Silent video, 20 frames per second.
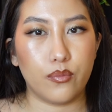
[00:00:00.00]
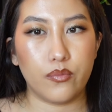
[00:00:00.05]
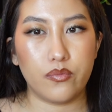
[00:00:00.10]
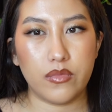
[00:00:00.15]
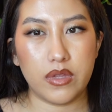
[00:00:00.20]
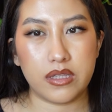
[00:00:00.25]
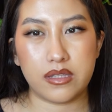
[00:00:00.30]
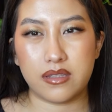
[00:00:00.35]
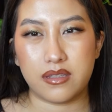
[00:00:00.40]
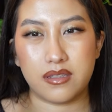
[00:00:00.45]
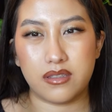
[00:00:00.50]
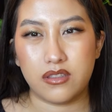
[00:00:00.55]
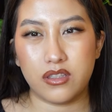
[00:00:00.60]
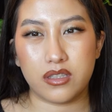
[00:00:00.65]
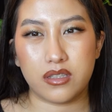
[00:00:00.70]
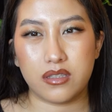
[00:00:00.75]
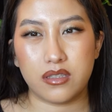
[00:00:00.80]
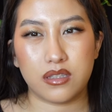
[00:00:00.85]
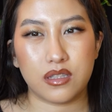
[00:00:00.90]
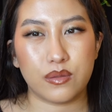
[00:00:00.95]
it's
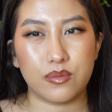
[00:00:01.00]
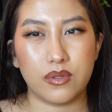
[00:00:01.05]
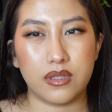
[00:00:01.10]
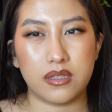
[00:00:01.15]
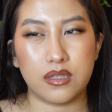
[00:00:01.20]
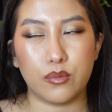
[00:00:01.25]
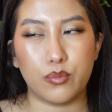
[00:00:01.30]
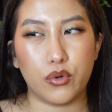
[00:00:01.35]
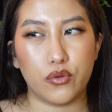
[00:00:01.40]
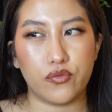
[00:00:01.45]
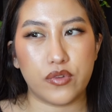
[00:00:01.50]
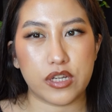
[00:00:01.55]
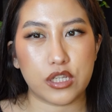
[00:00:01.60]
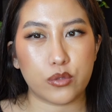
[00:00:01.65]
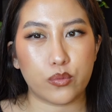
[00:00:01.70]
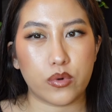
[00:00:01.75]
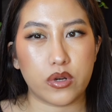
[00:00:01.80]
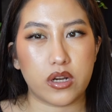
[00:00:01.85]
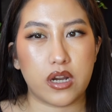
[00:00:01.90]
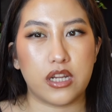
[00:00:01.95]
just a simple
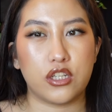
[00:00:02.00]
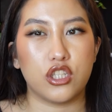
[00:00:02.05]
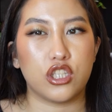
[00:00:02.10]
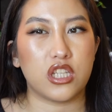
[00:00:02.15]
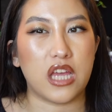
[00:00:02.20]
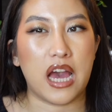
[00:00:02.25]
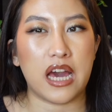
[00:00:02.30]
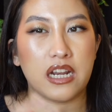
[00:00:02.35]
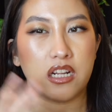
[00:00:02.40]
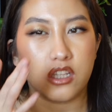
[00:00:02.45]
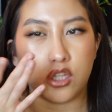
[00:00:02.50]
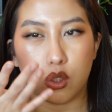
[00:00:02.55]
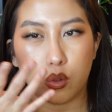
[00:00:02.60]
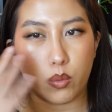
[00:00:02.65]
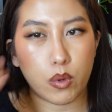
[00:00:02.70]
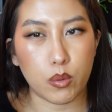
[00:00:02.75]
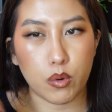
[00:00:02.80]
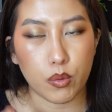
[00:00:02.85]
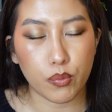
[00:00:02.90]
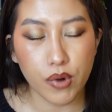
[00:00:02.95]
fix where I just add a little
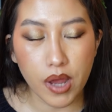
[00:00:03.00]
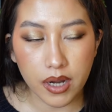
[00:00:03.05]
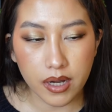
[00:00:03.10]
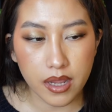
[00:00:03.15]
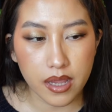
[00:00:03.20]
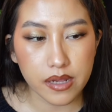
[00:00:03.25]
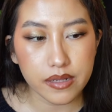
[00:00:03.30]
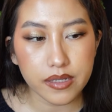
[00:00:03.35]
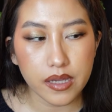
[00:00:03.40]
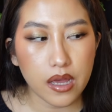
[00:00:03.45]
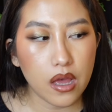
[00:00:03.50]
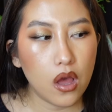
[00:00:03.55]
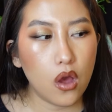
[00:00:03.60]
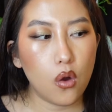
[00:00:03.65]
bit more product